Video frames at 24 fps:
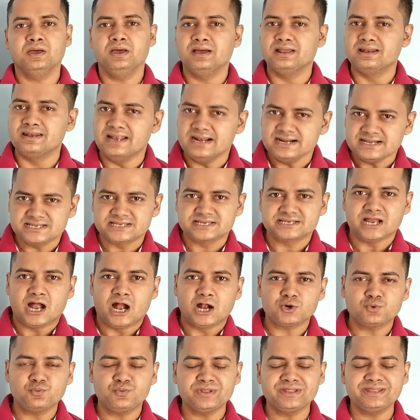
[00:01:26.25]
Let's
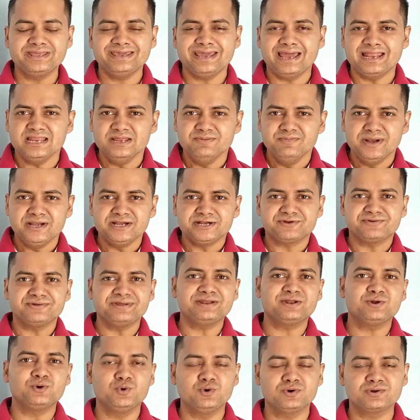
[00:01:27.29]
start with the elementary
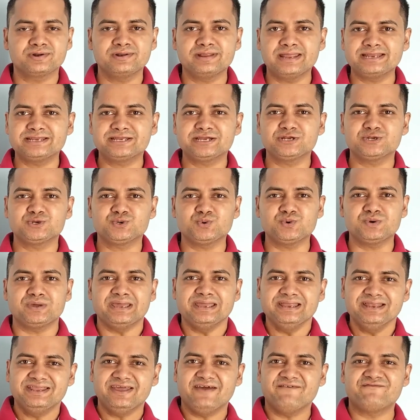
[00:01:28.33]
rule related to
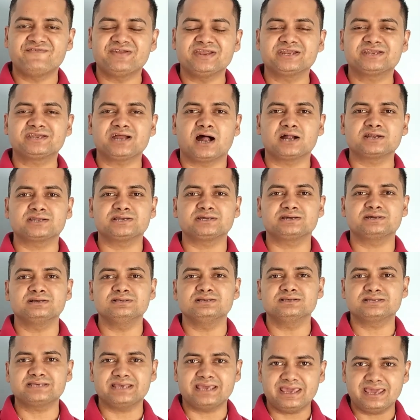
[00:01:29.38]
indefinite
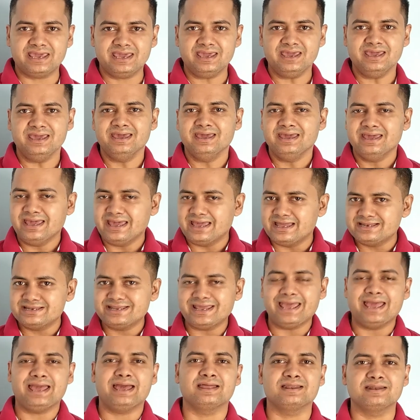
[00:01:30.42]
articles a and
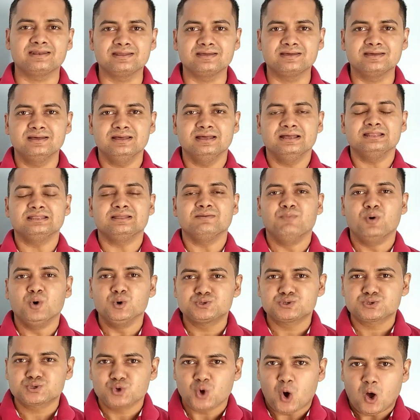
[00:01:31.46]
an. The
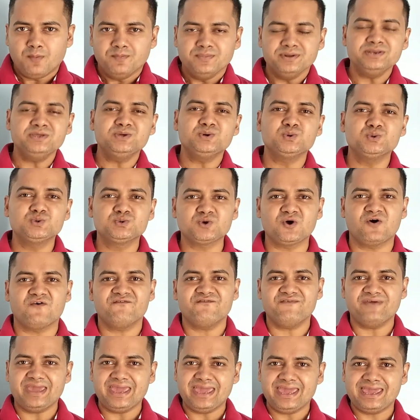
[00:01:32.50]
most common use of
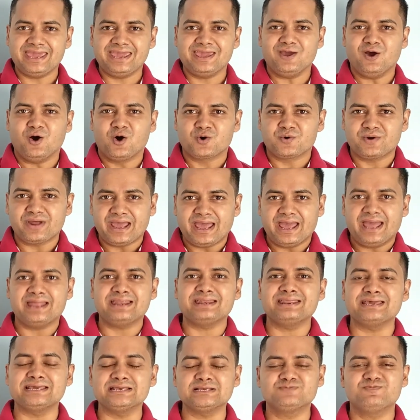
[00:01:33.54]
a or
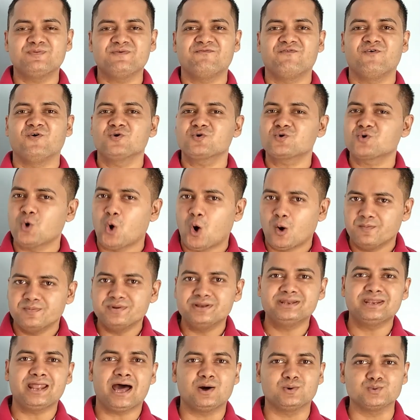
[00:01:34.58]
an is before
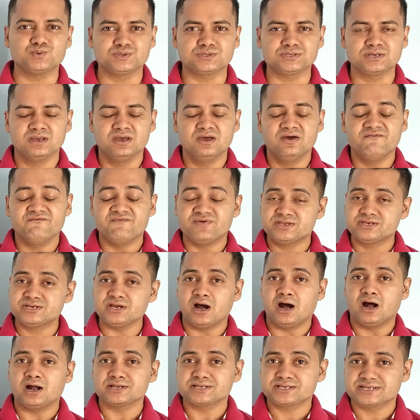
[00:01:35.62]
common nouns, which
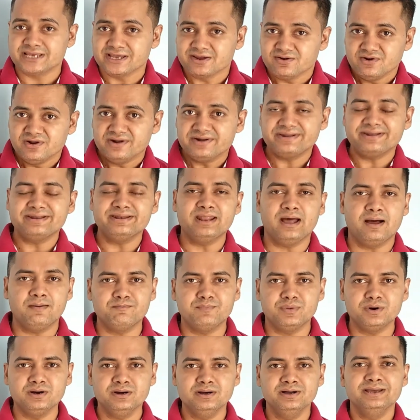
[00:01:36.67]
are singular in
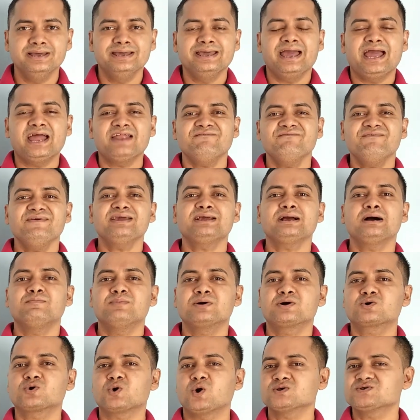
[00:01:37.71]
number and we come
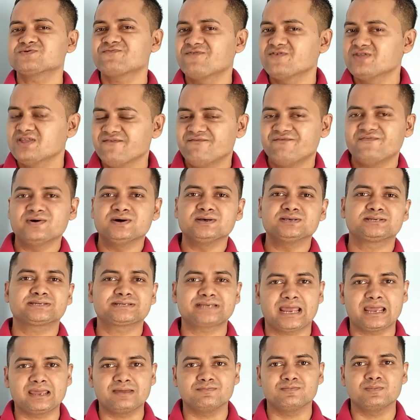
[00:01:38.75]
across for the first
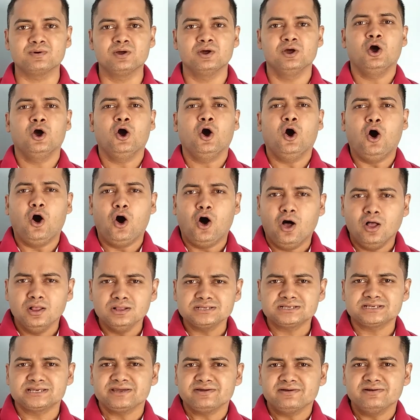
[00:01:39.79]
time. All
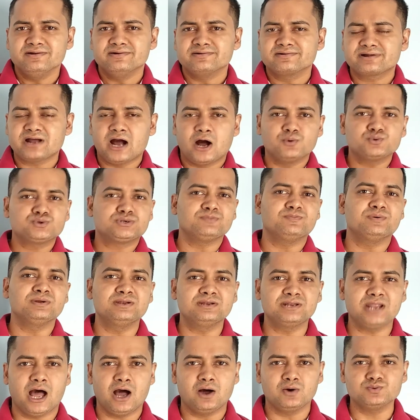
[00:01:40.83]
singular countable
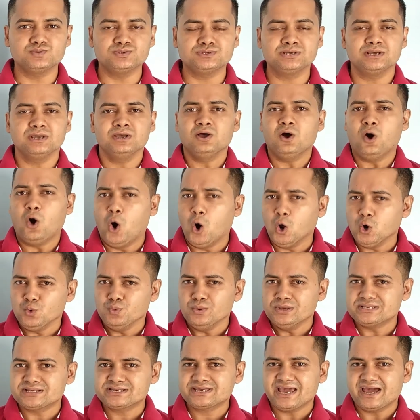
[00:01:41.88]
nouns
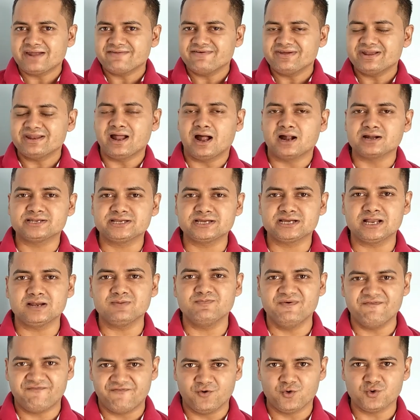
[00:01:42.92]
always carry an article
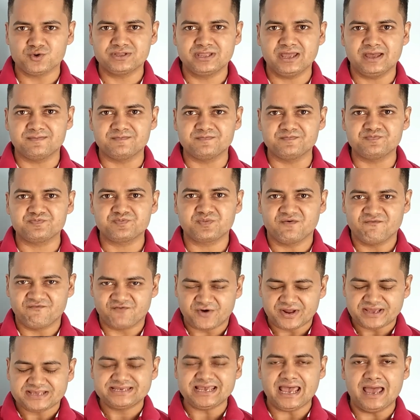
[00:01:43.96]
before them. For
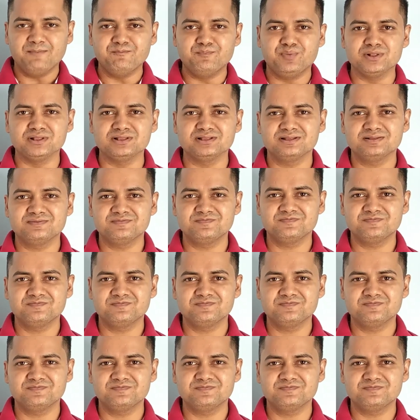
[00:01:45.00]
example,